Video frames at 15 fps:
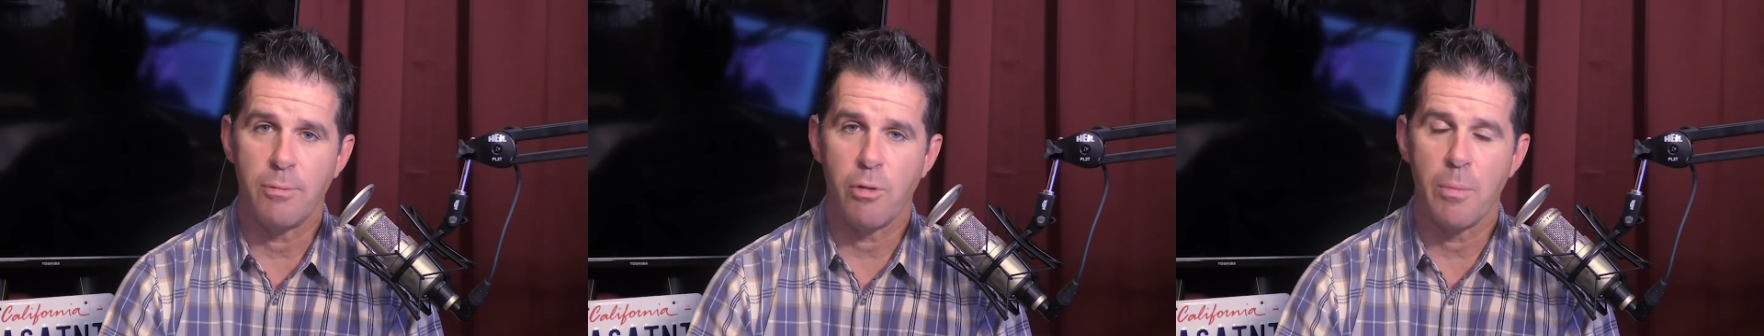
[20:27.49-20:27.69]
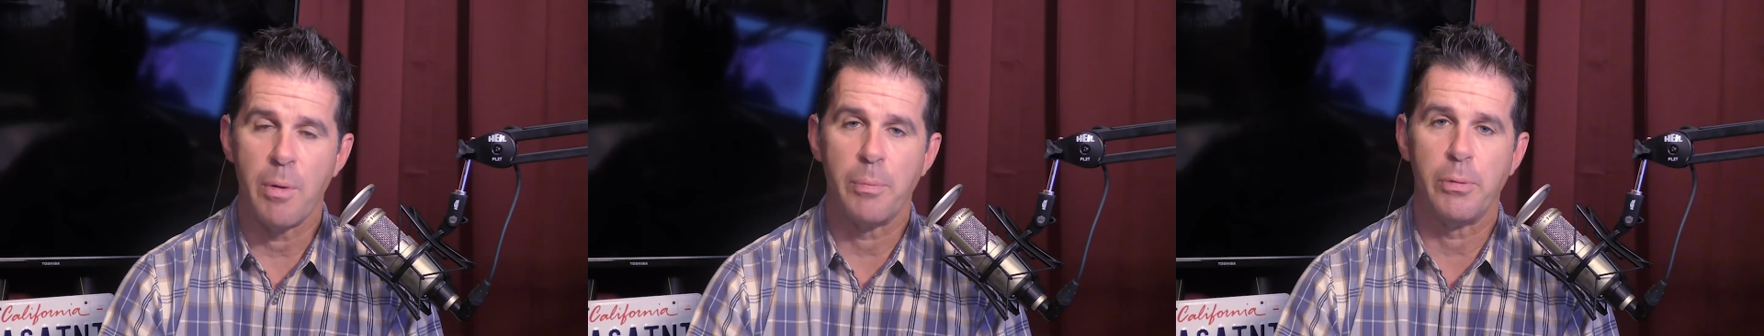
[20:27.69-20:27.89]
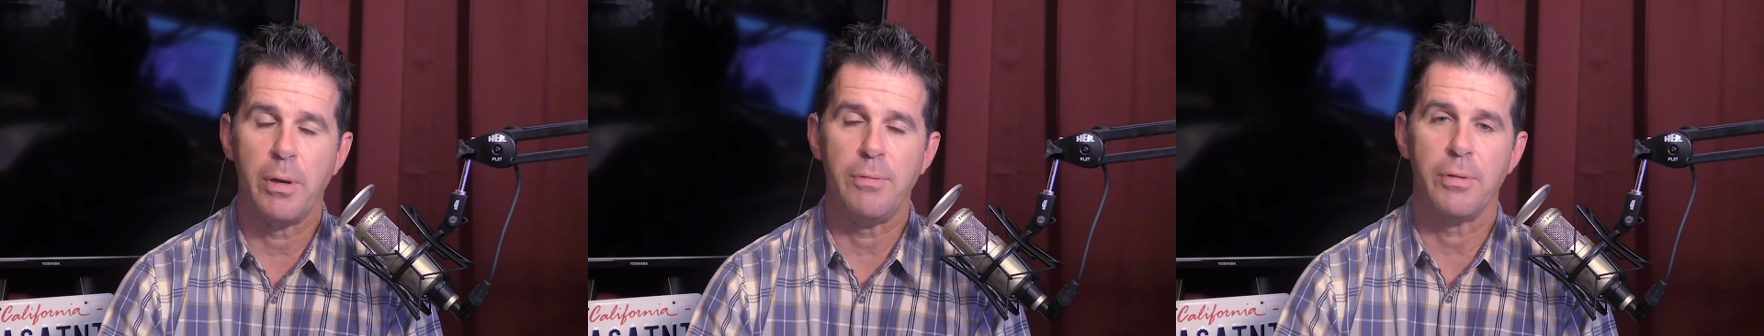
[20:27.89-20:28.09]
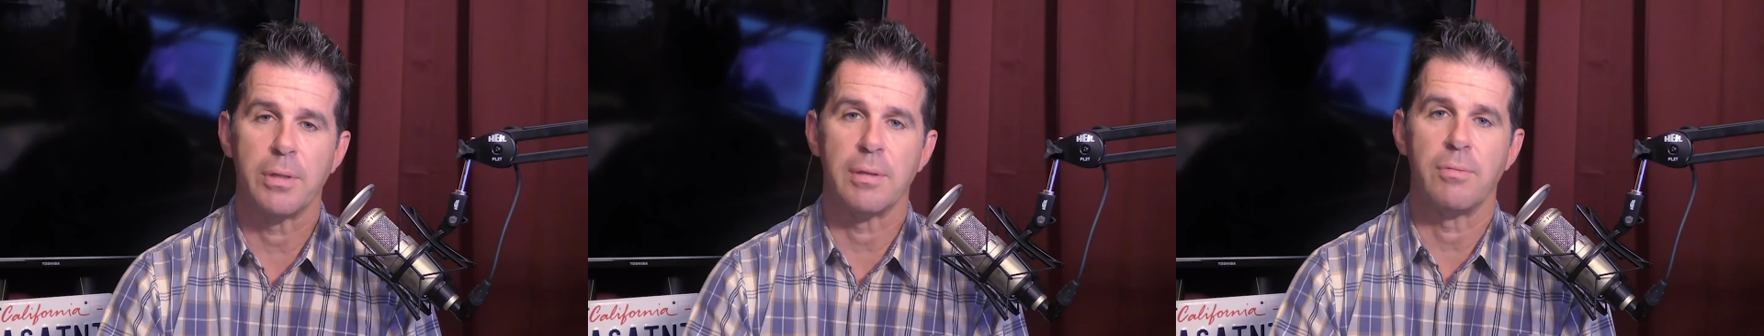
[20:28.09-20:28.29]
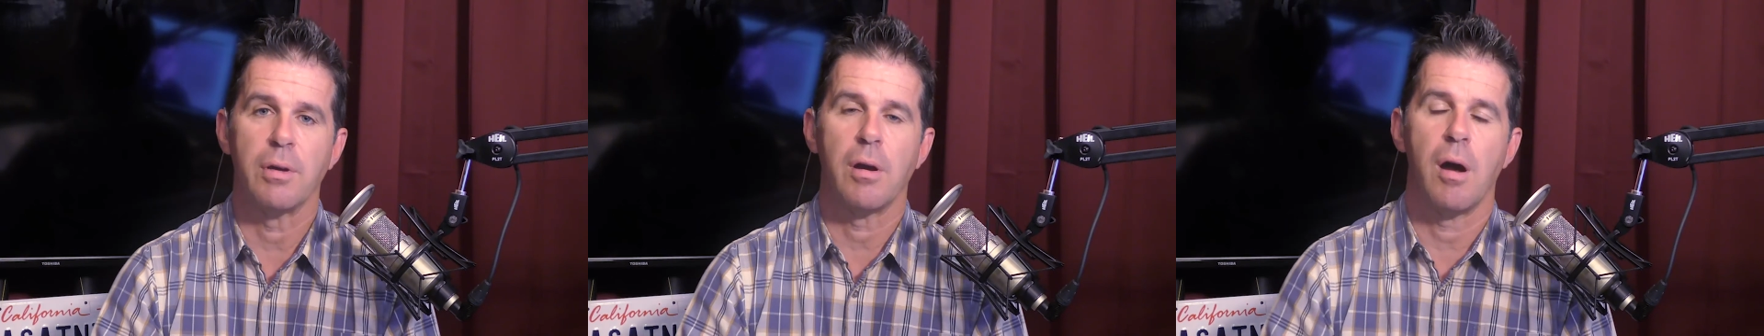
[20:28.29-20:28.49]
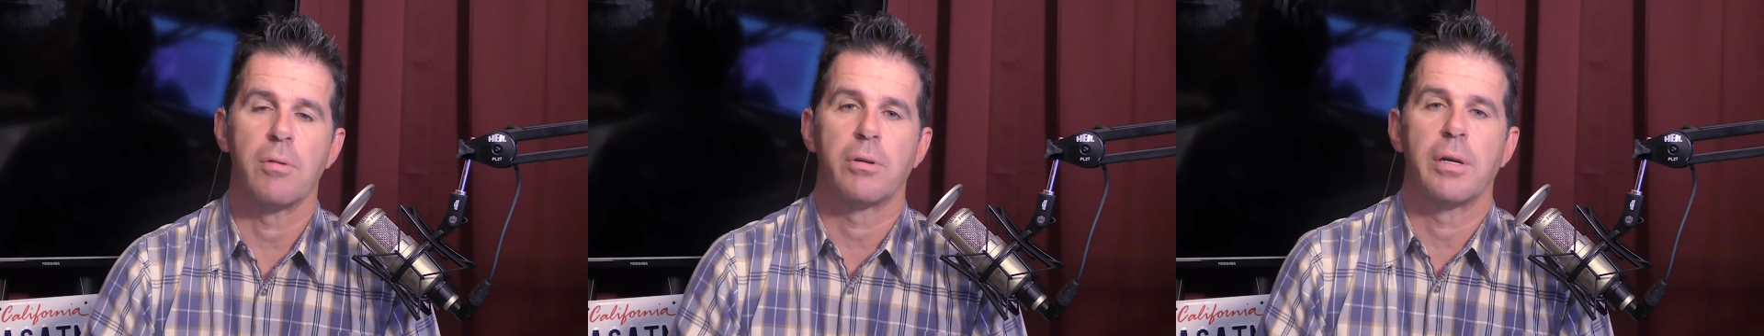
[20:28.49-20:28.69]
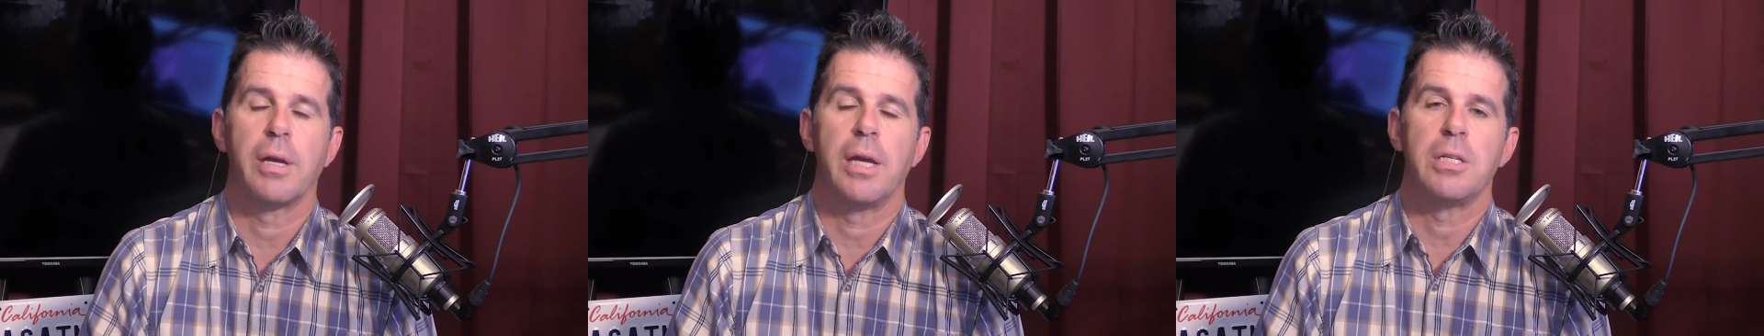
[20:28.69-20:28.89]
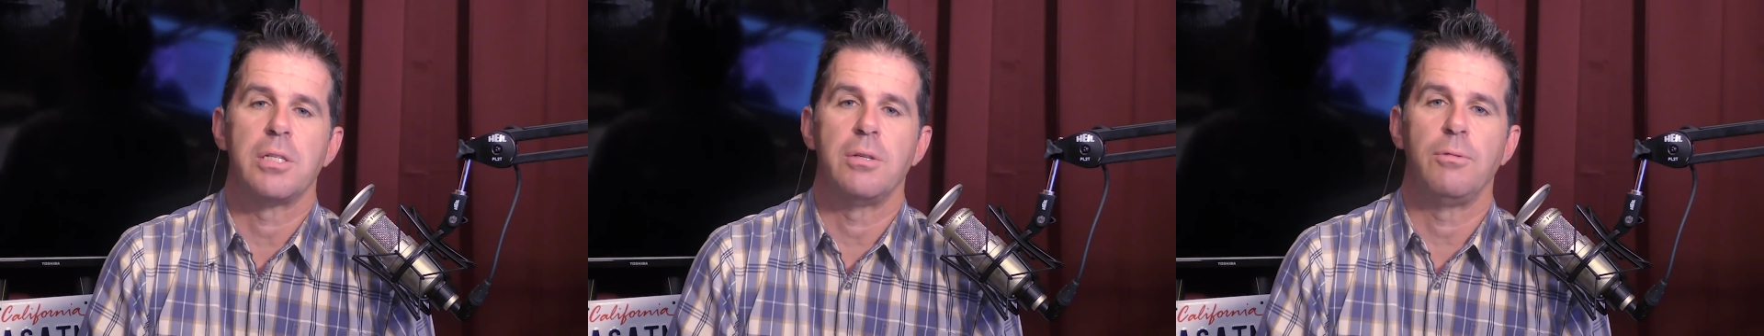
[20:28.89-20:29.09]
the former prefect of the
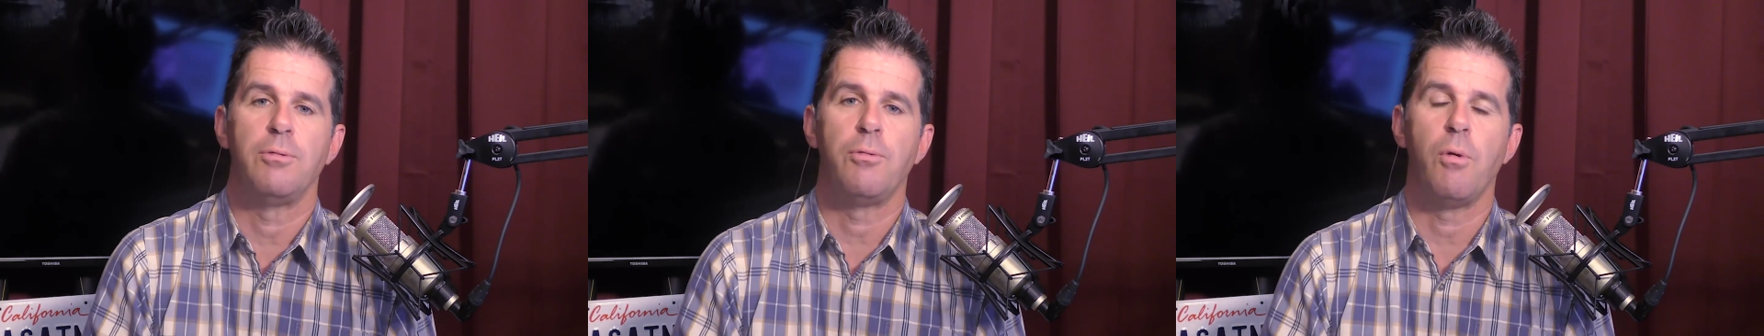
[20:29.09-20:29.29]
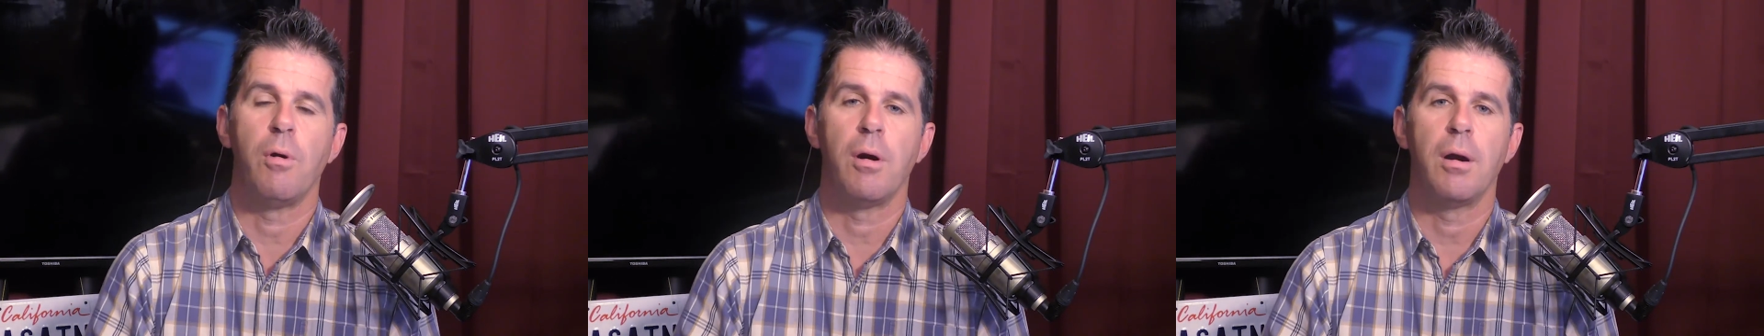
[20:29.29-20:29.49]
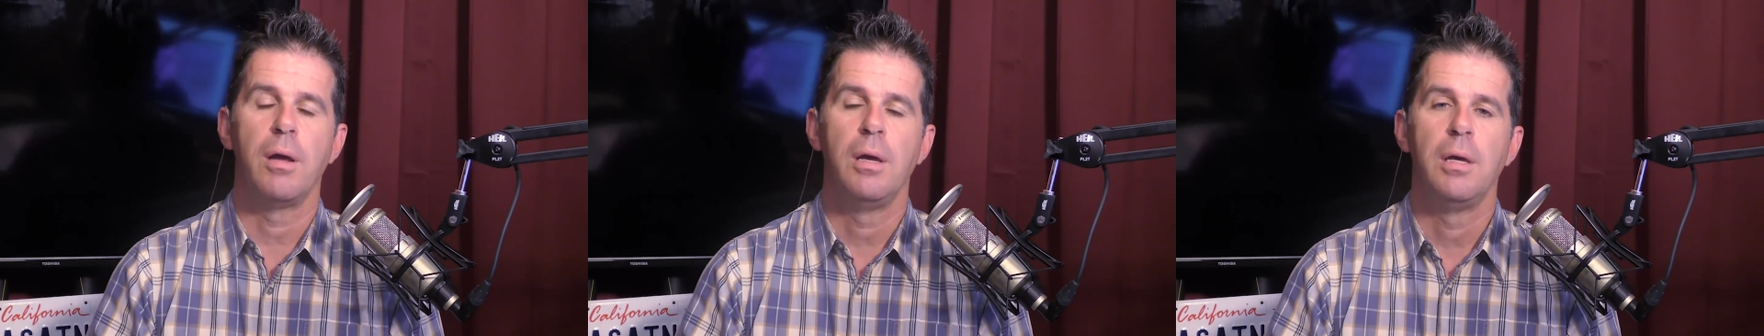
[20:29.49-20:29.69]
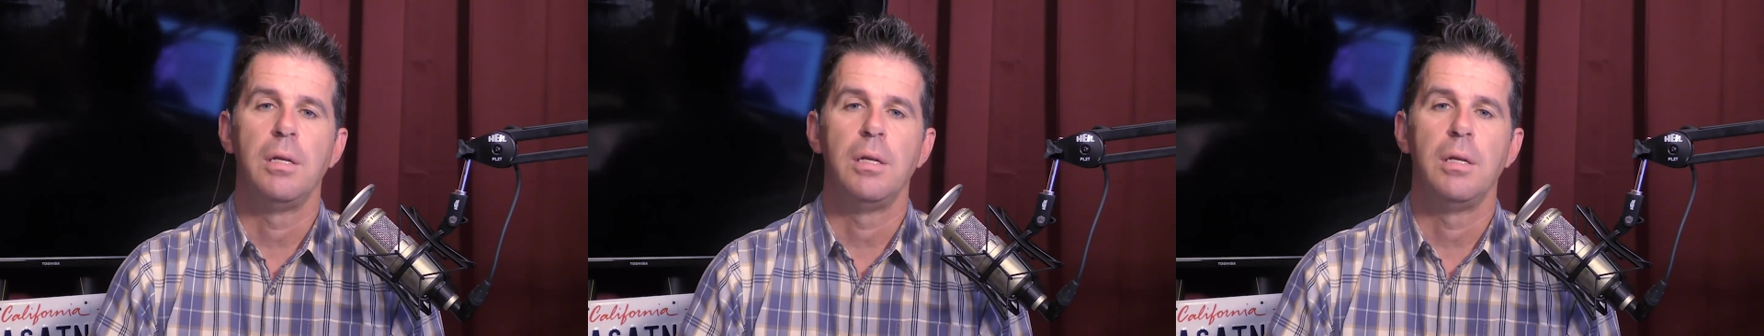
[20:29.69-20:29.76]
Congregation for